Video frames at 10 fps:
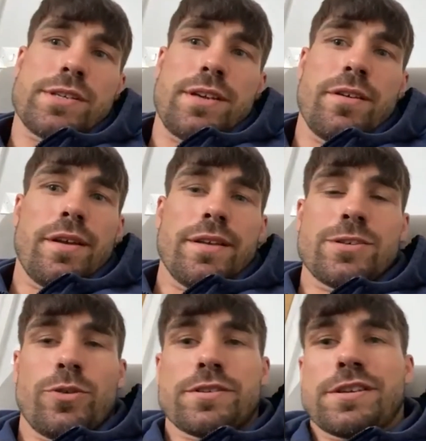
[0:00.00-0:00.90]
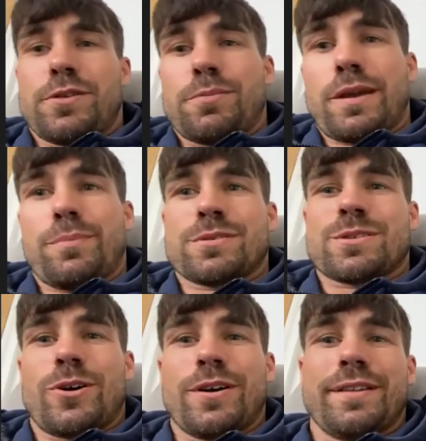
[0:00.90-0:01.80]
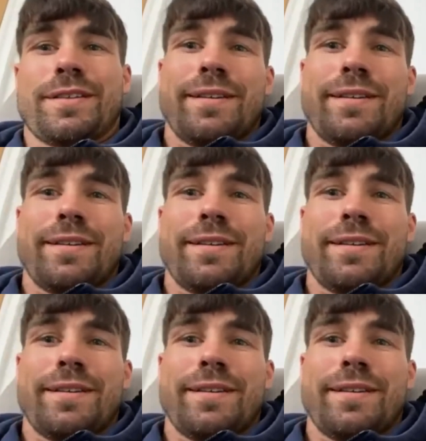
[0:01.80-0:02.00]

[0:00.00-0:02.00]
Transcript: It, until I see the paper signed,